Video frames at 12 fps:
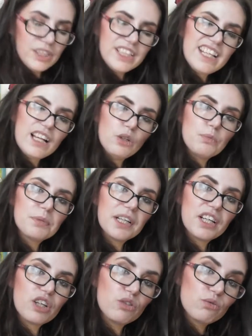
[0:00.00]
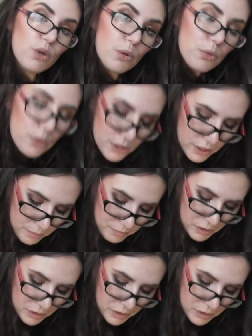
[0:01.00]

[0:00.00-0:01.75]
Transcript: Yellow Brick Road